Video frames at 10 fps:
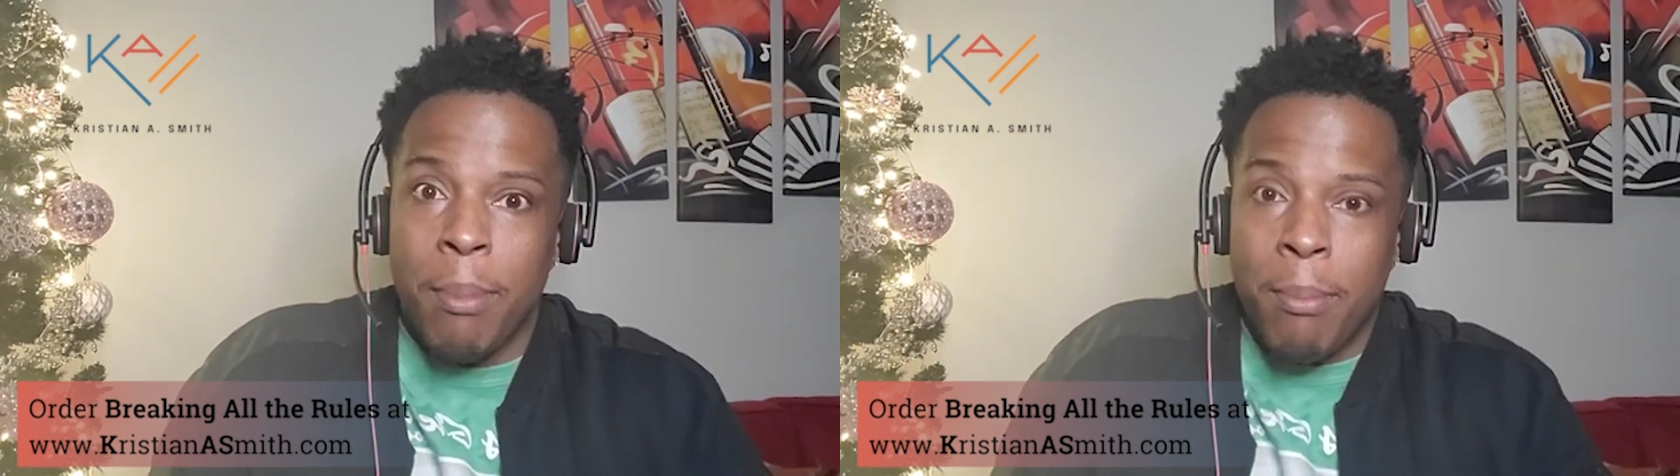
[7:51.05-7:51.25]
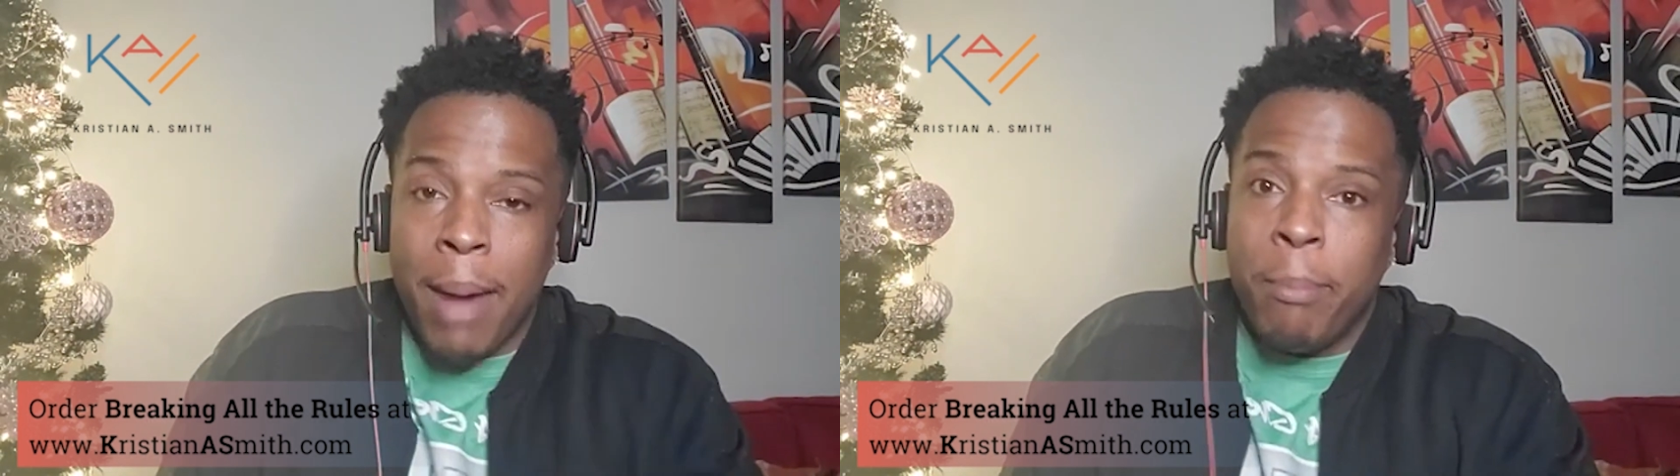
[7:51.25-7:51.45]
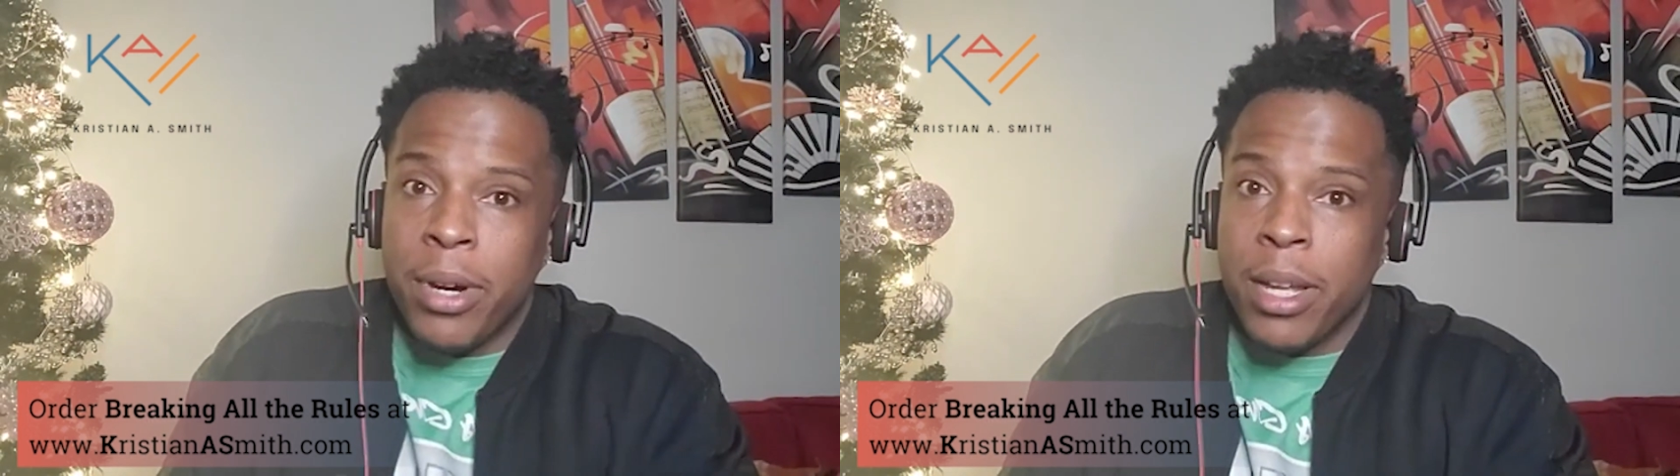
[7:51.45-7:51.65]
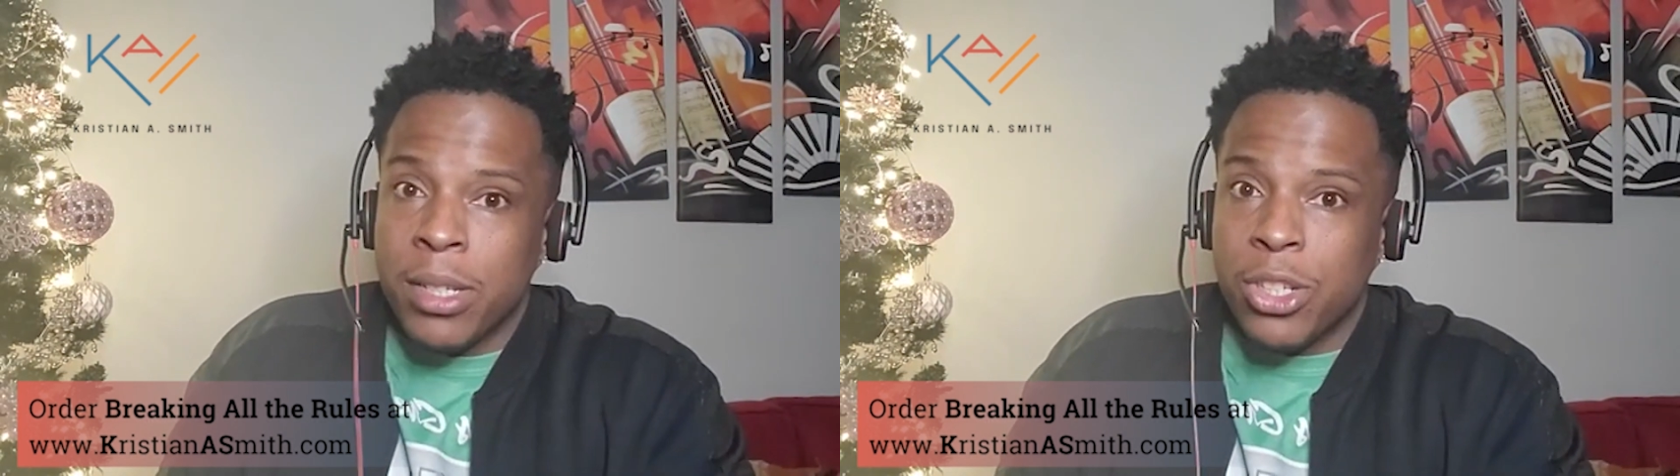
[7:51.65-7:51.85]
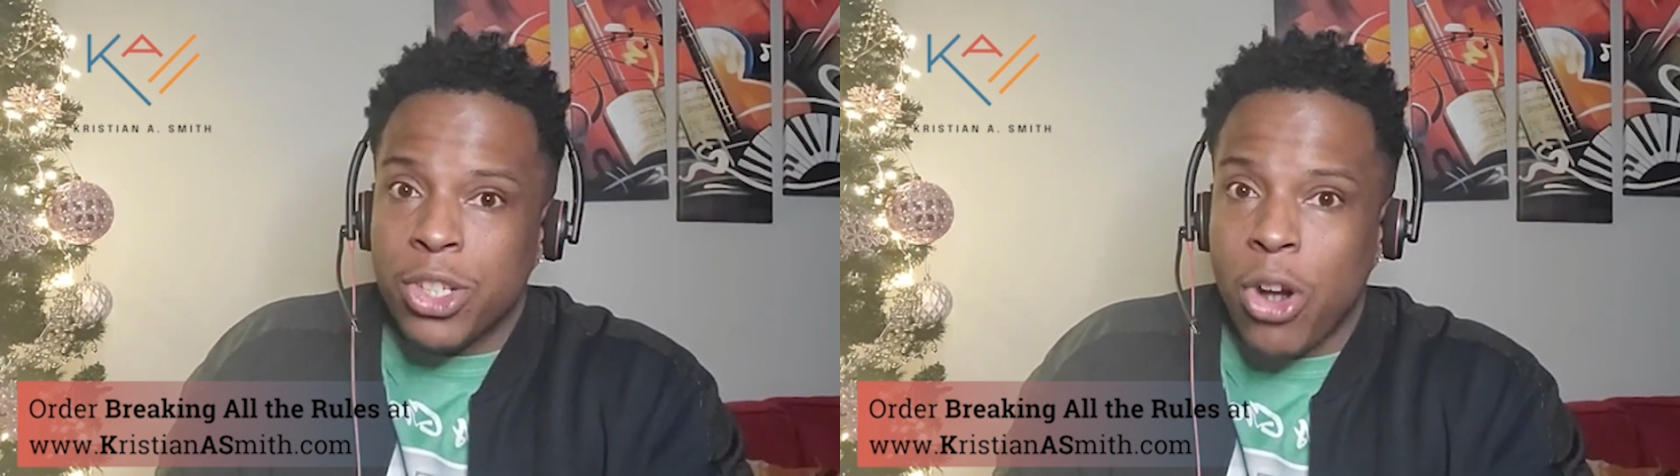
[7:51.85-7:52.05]
my book is
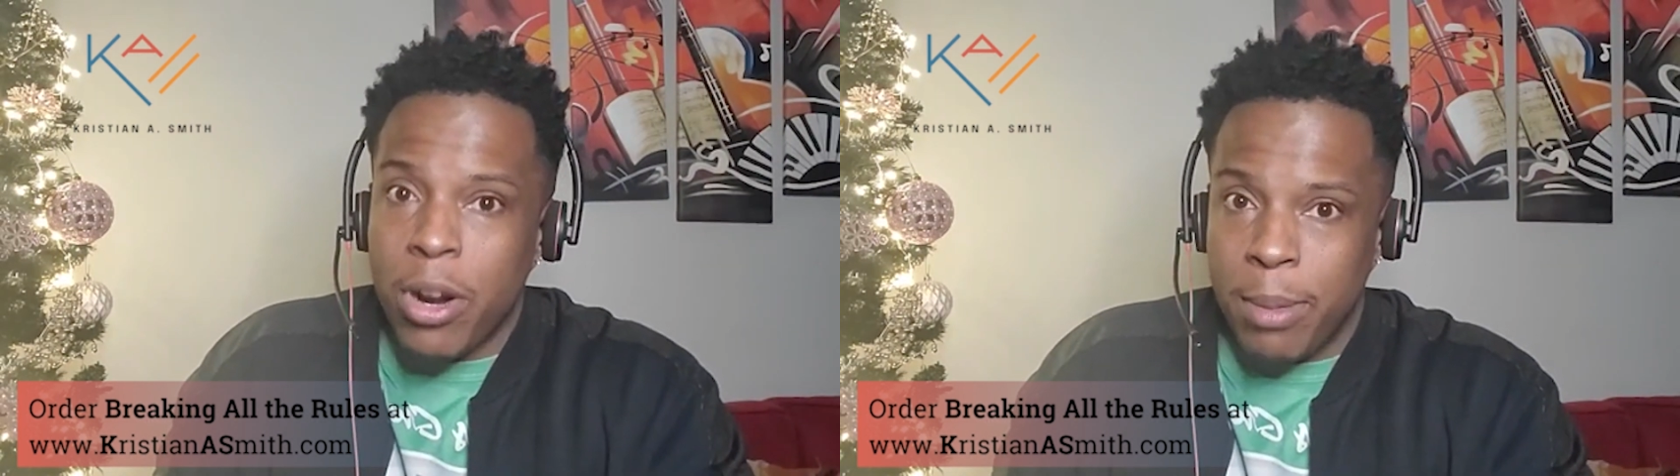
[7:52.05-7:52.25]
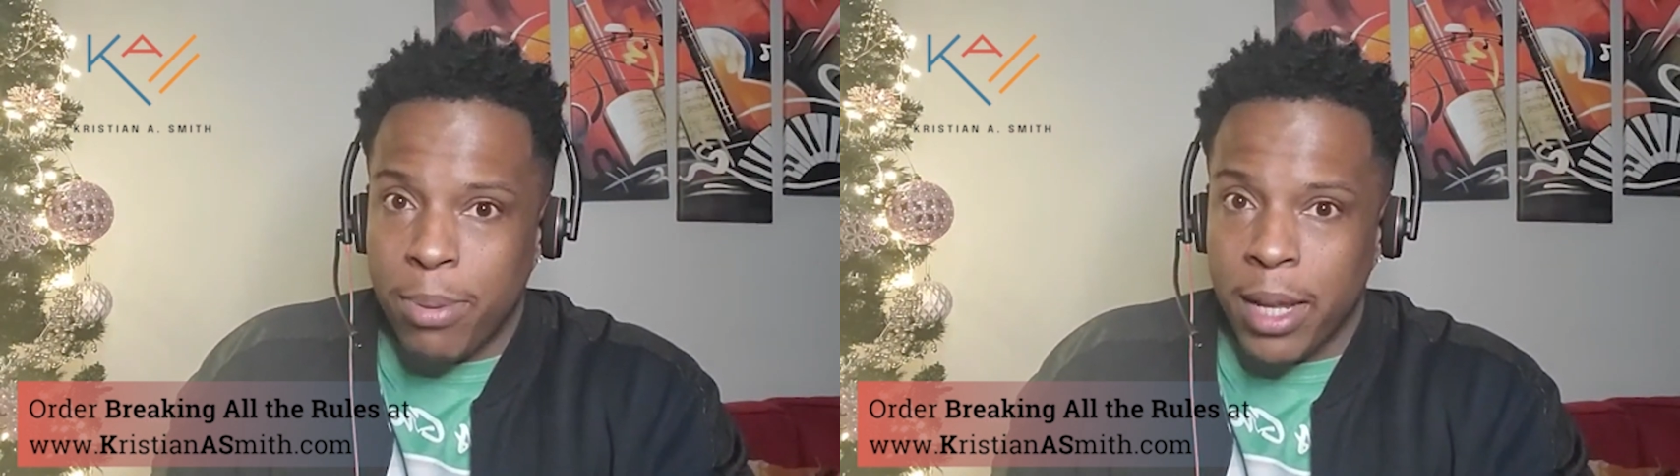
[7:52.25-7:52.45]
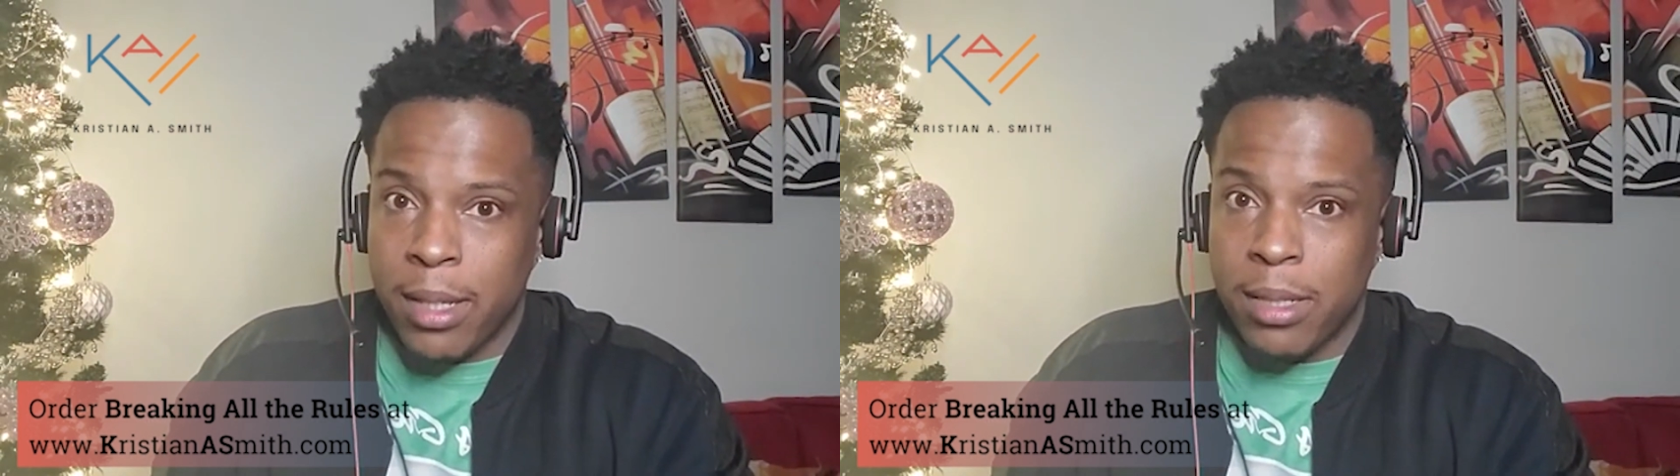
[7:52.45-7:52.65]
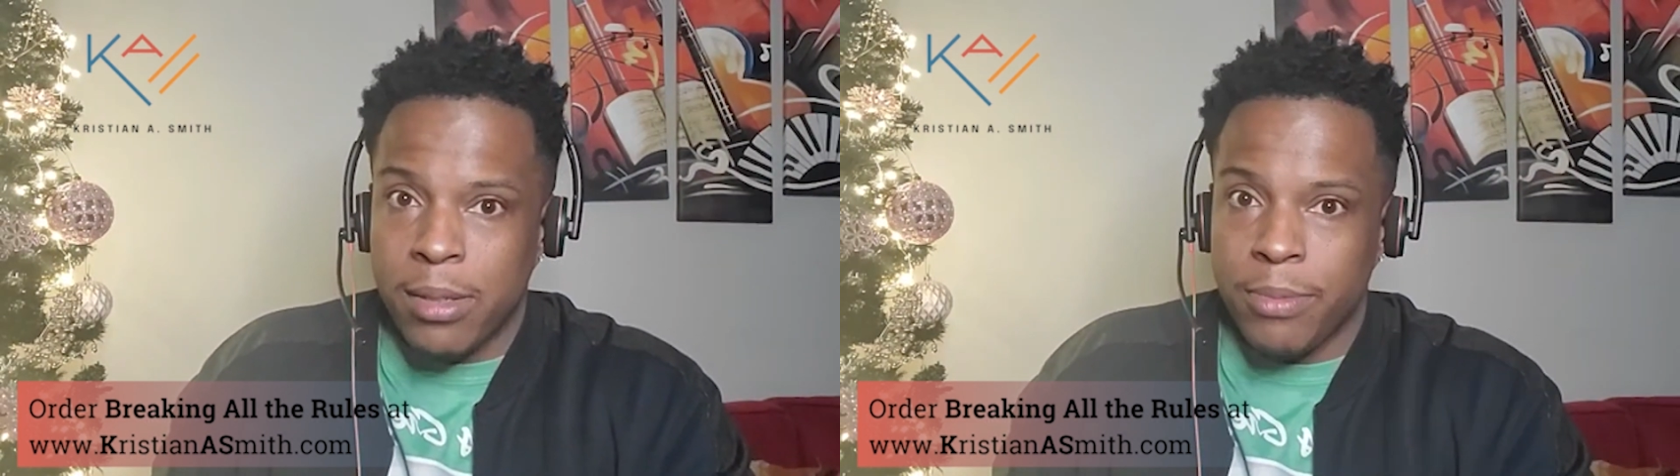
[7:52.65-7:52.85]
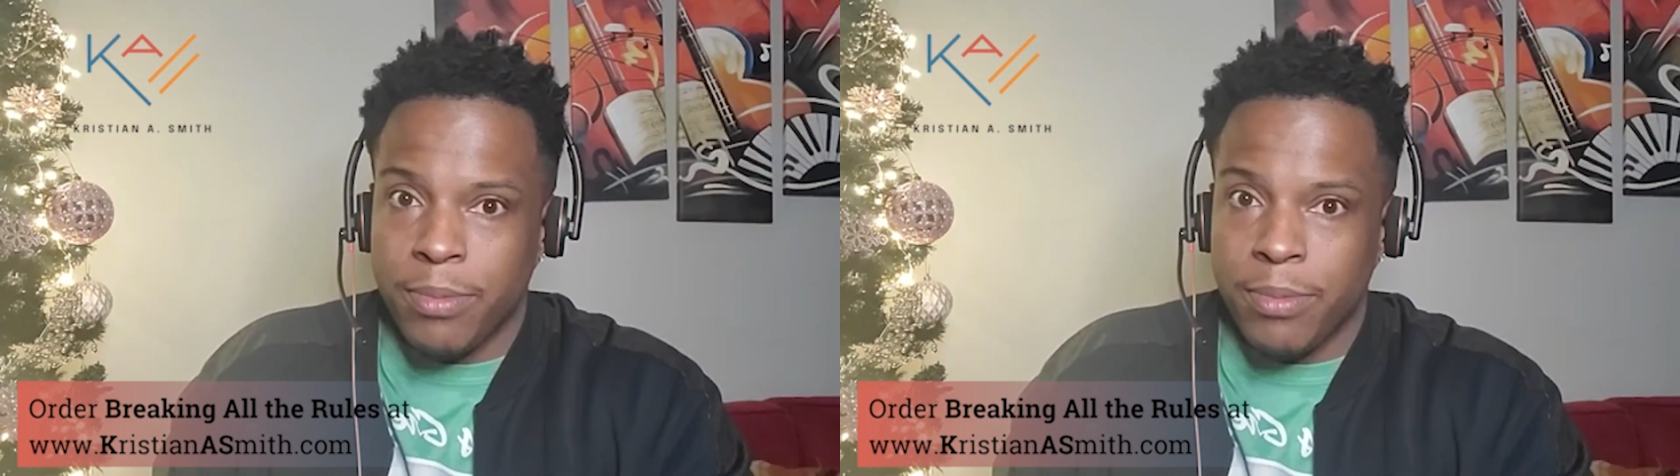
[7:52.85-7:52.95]
the starting place.